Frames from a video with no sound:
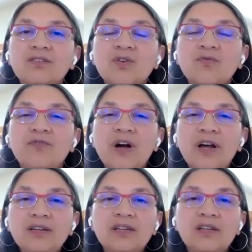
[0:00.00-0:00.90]
So
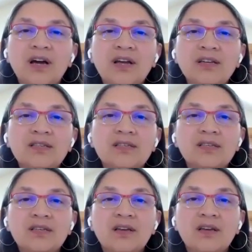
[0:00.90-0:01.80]
find a
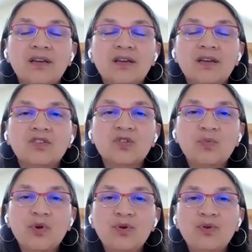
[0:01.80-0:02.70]
nice,
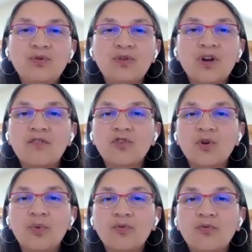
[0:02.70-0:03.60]
smooth,
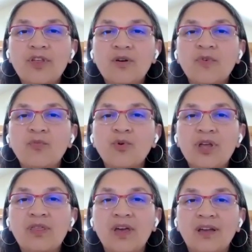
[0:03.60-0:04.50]
comfortable rhythm of
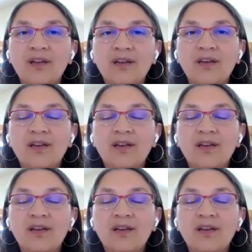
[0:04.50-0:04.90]
breathing.